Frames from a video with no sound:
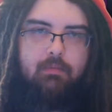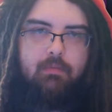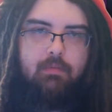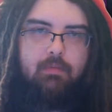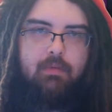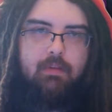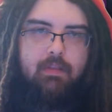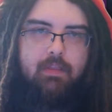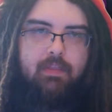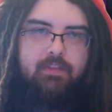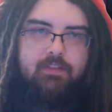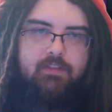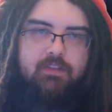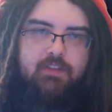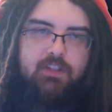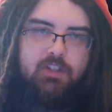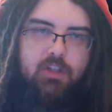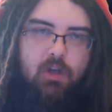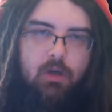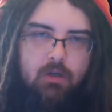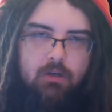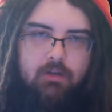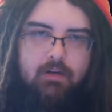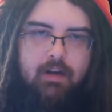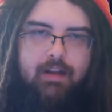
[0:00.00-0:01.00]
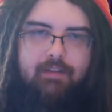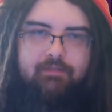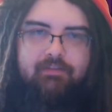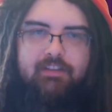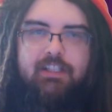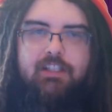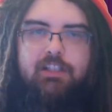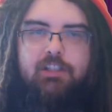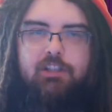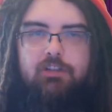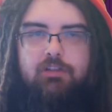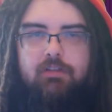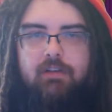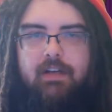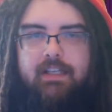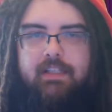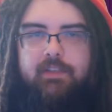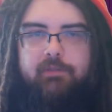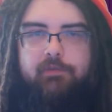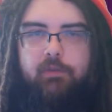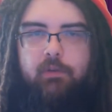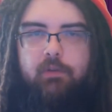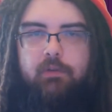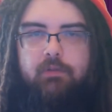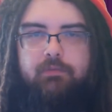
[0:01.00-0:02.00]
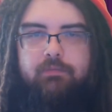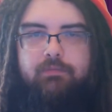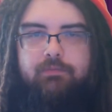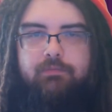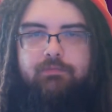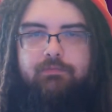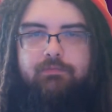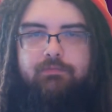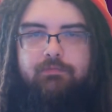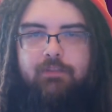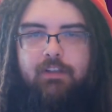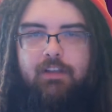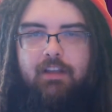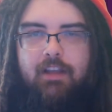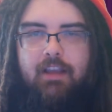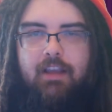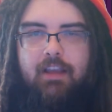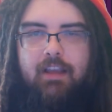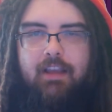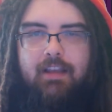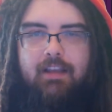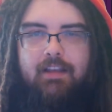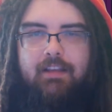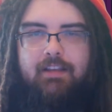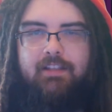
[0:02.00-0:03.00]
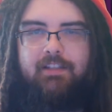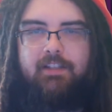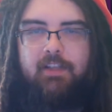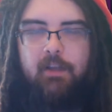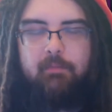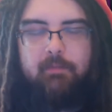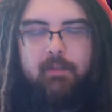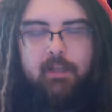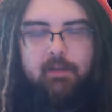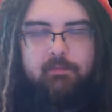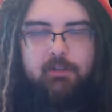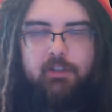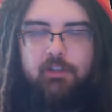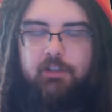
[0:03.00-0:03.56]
StarCraft is stressful. Sometimes